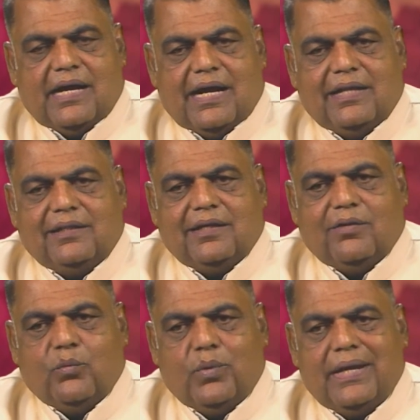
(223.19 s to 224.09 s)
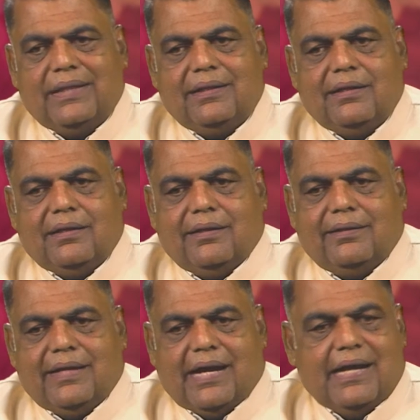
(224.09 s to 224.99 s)
And when
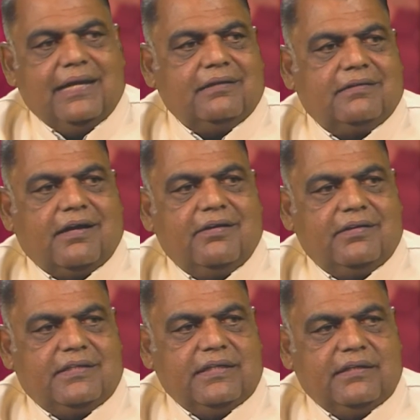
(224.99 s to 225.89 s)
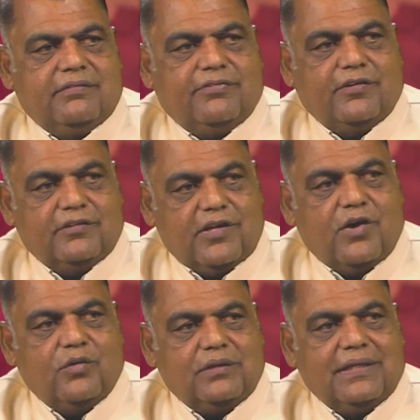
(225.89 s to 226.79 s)
the high authority found
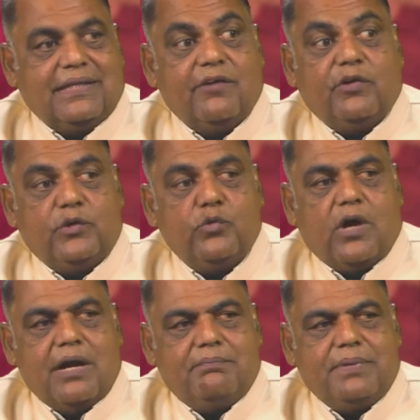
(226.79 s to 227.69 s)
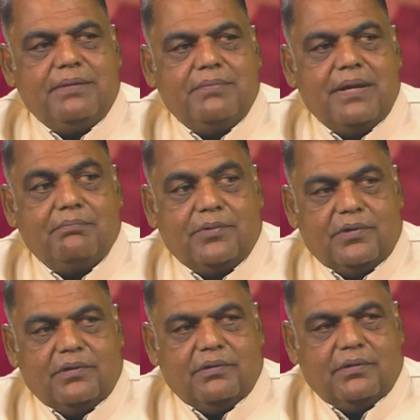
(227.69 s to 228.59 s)
out that they were URP members,